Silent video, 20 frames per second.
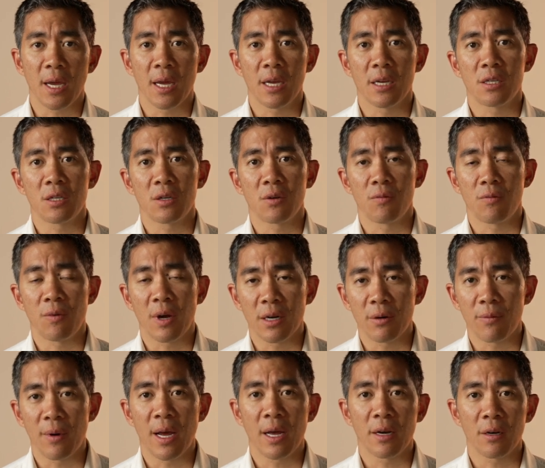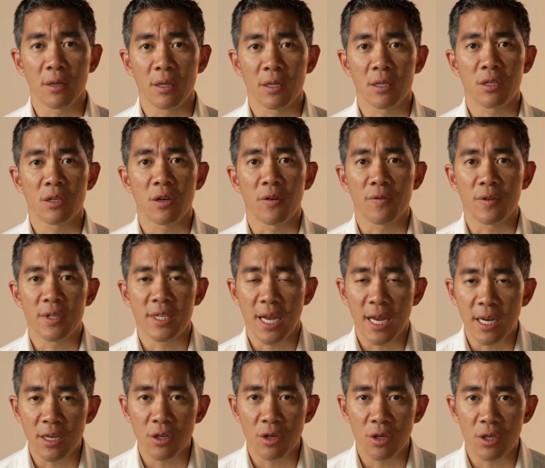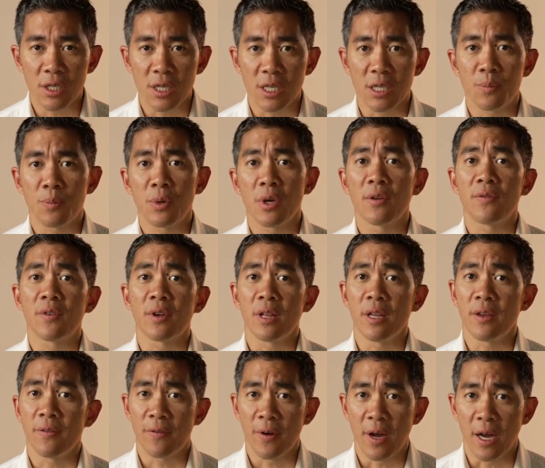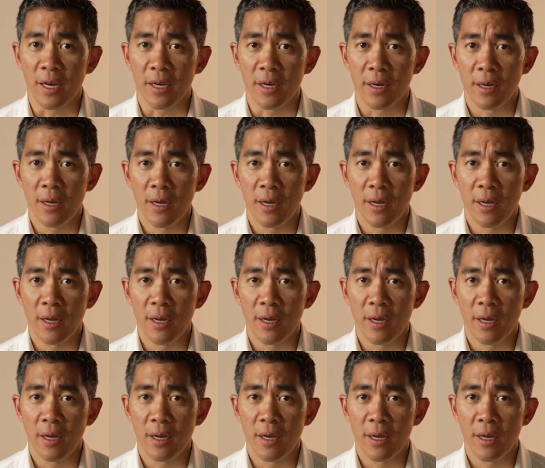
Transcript: and to run around on soft sand dunes is perfectly fine.